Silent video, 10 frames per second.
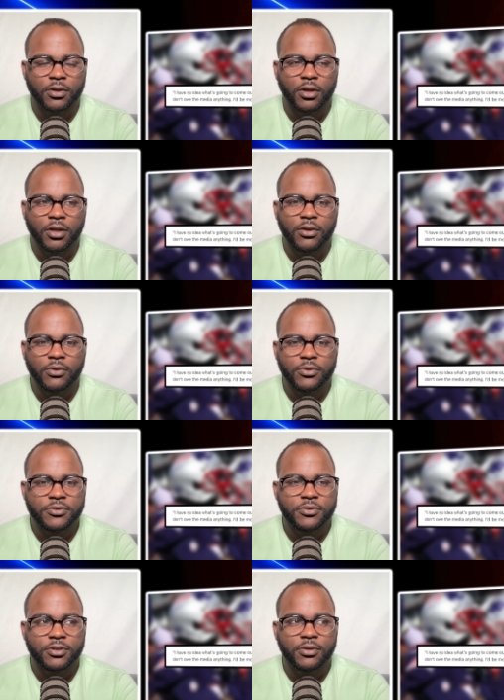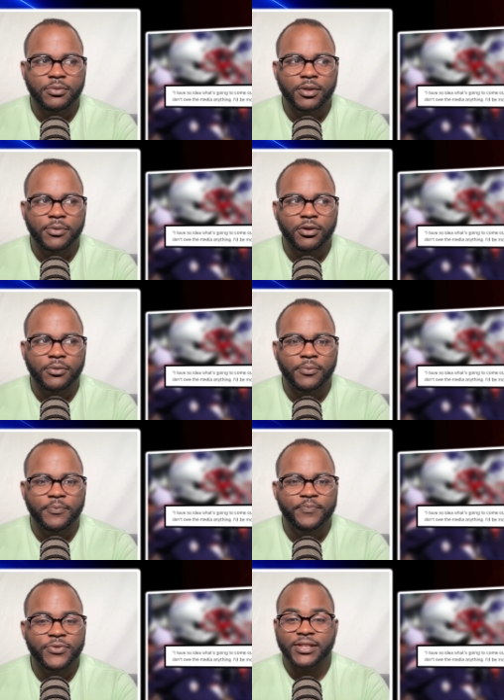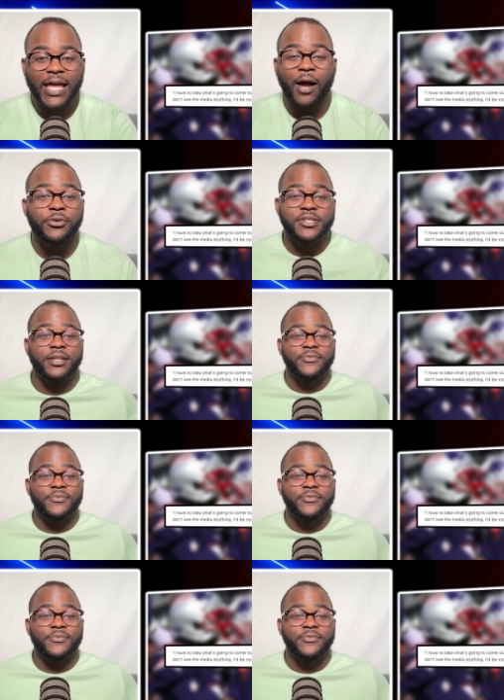I think we just needed to play better. That was it.